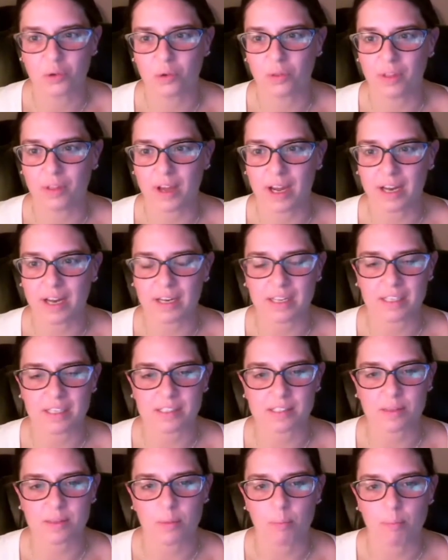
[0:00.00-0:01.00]
that
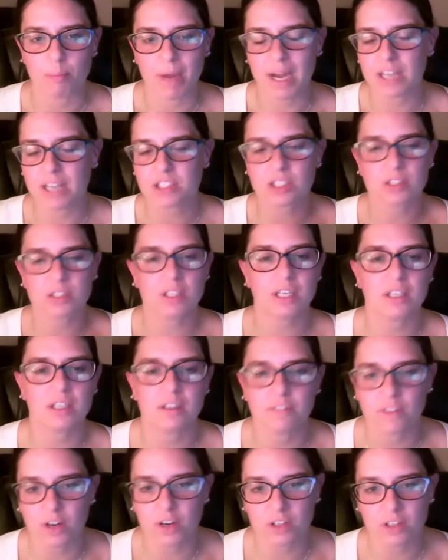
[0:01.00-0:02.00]
magically
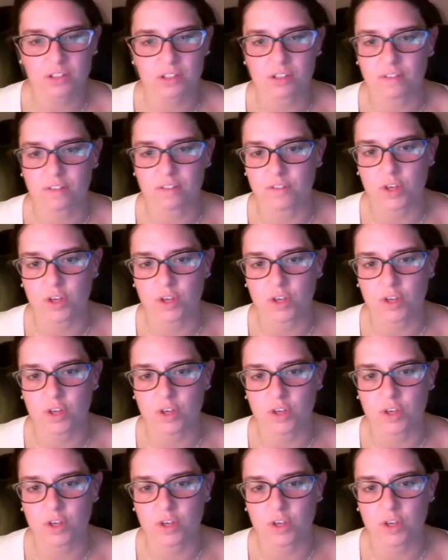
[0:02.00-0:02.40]
converts the